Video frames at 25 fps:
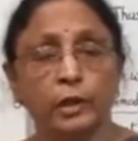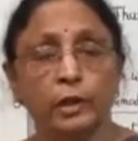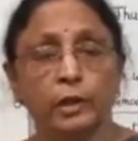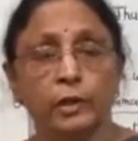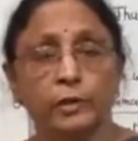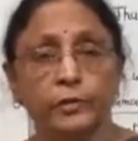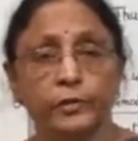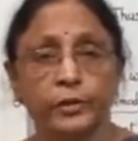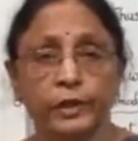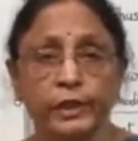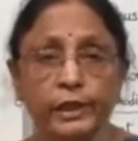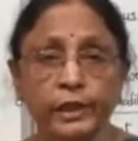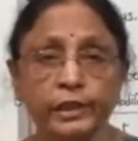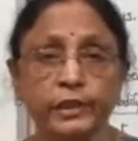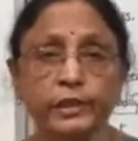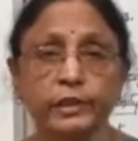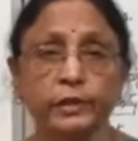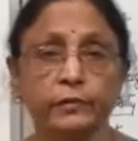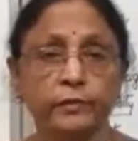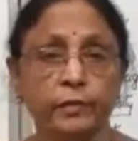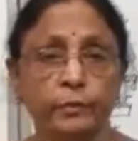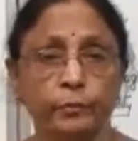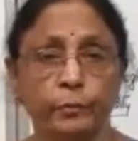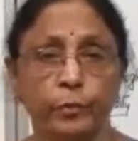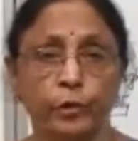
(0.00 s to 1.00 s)

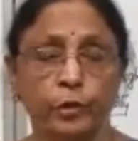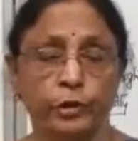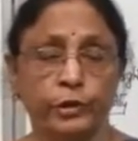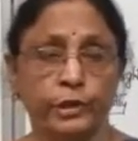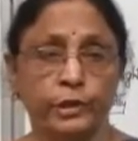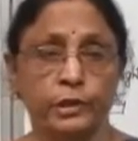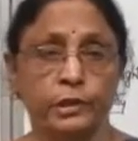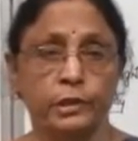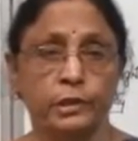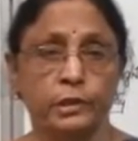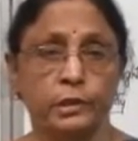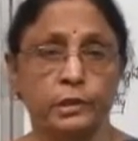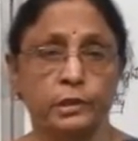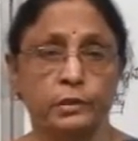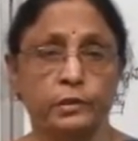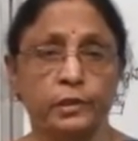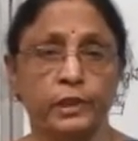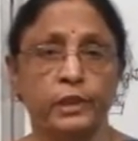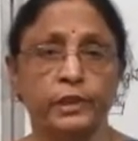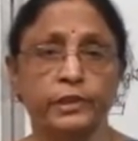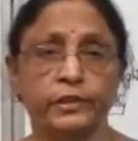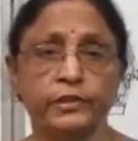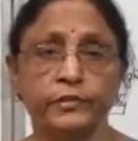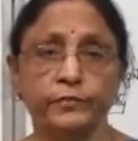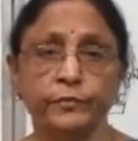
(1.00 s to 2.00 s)
relative importance.
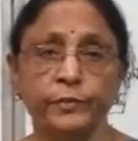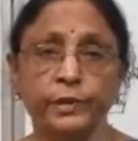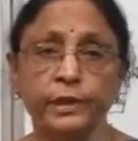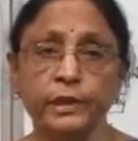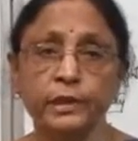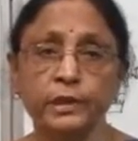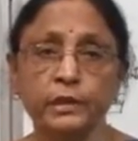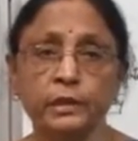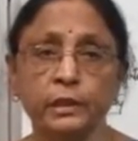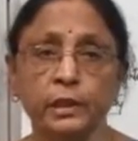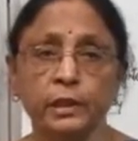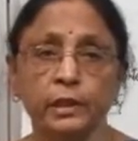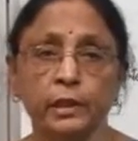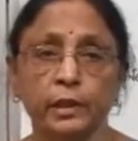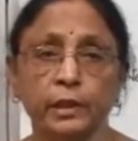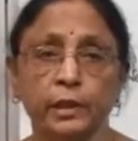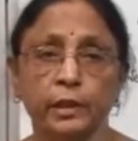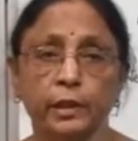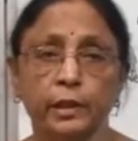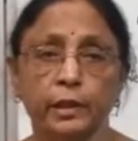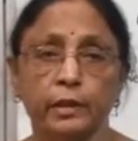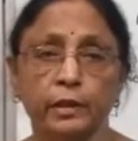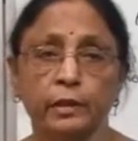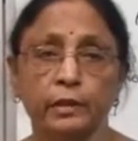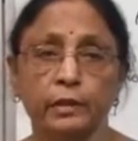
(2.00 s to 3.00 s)
Relative means
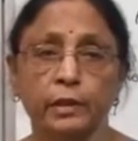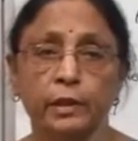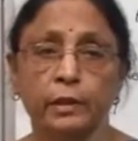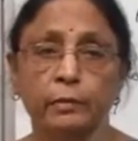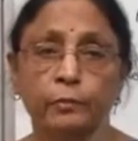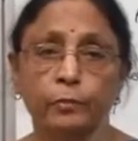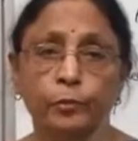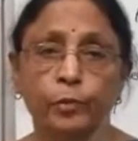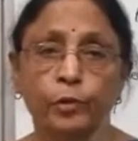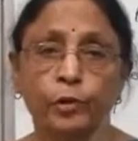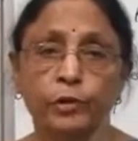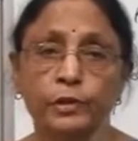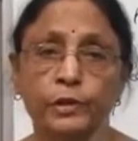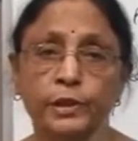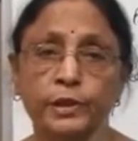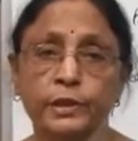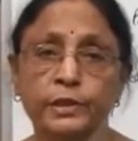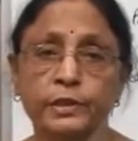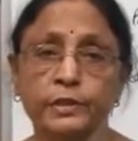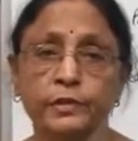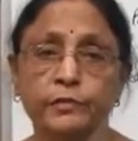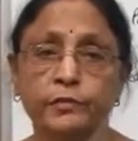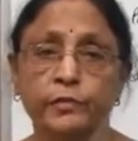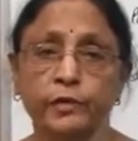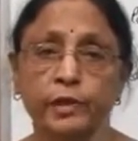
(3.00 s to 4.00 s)

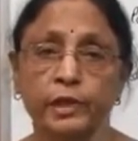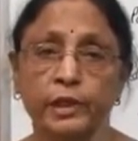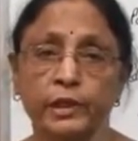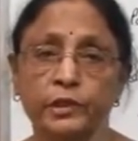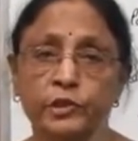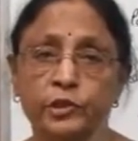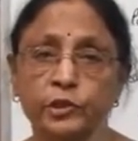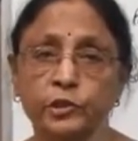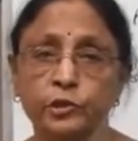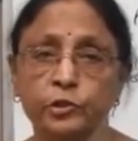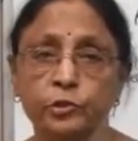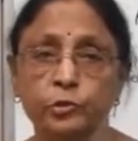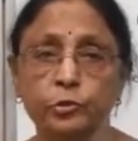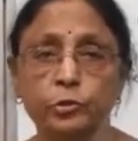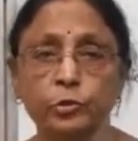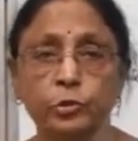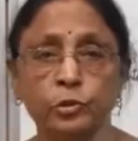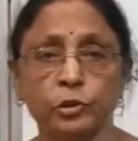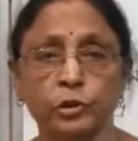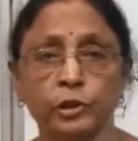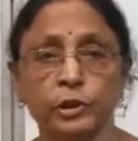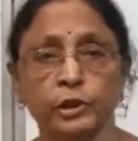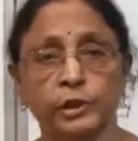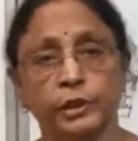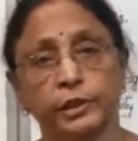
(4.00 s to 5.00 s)
importance in relation to
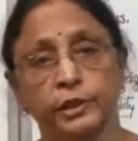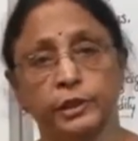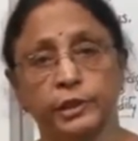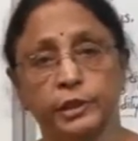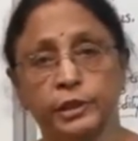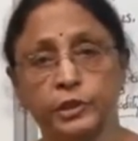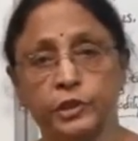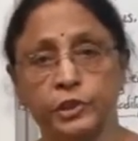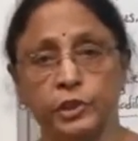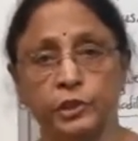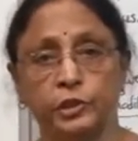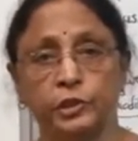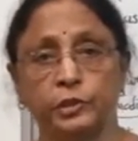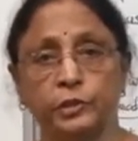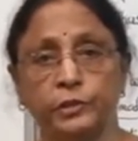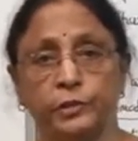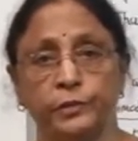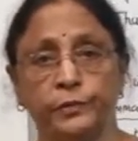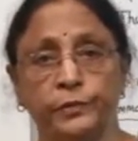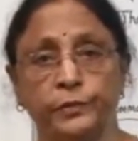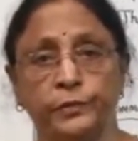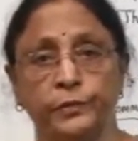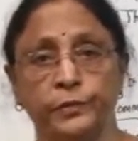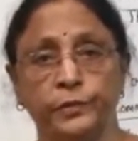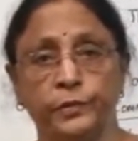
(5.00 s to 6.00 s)
each other,
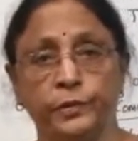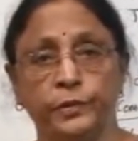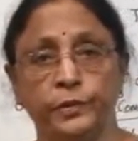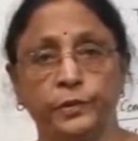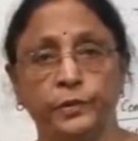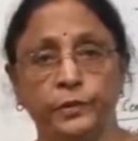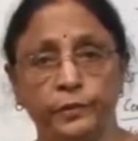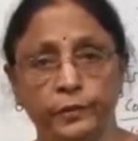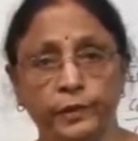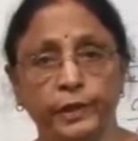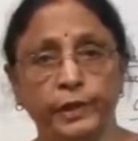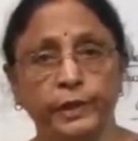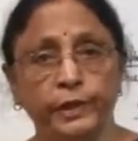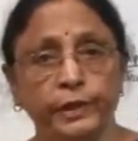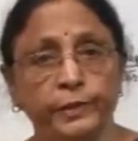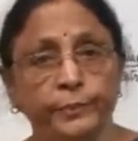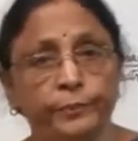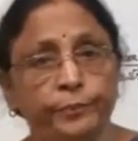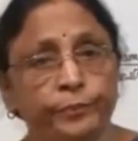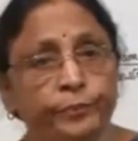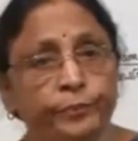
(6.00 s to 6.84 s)
right?